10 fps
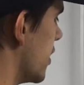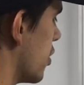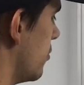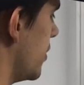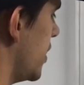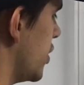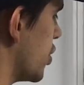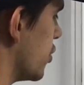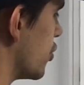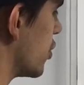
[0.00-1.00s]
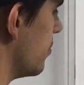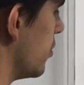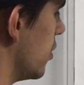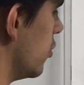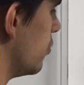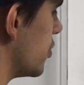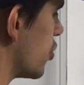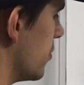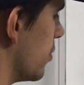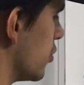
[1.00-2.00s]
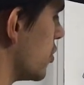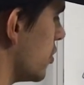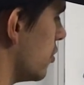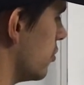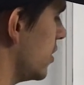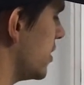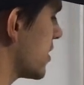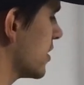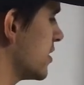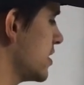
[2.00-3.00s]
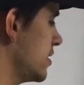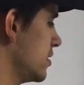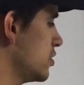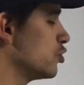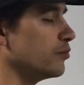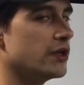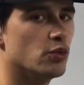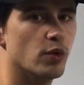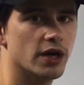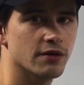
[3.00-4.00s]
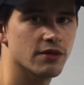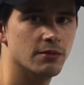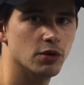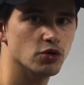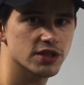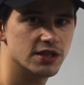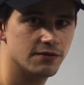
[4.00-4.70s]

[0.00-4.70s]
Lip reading: the combination triple loop, triple toe is considered to be one of the most